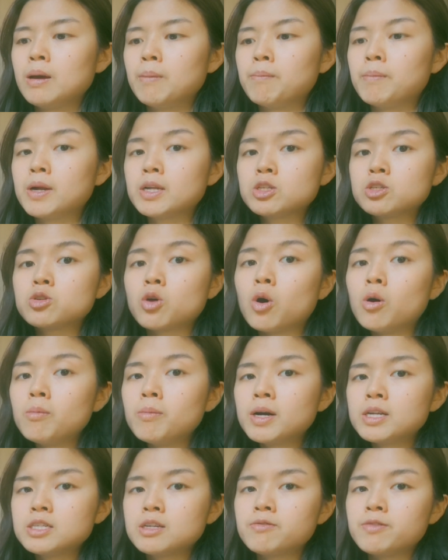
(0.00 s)
but so
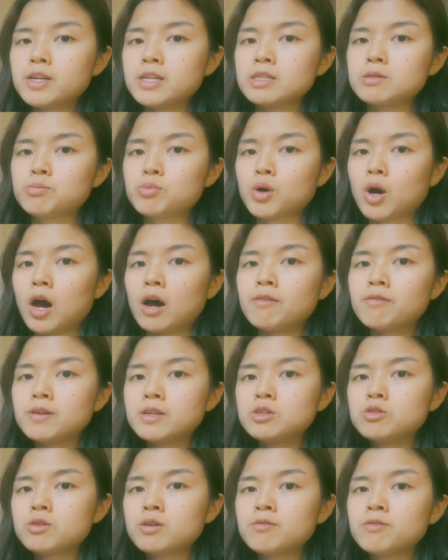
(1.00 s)
much of it is
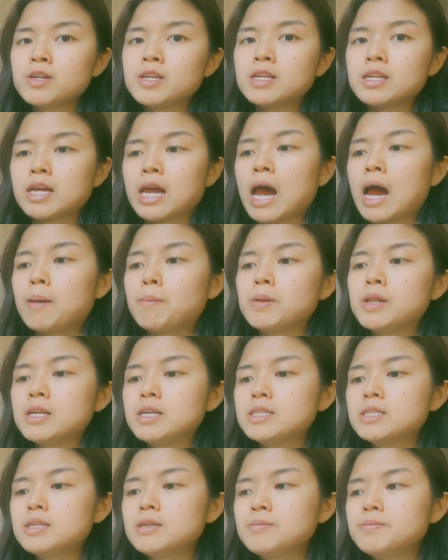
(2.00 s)
profit driven and
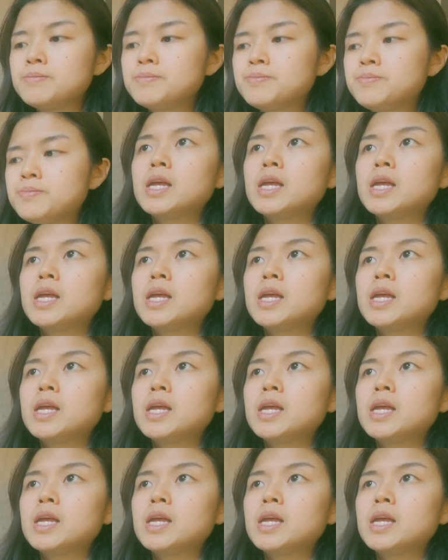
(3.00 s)
capitalism.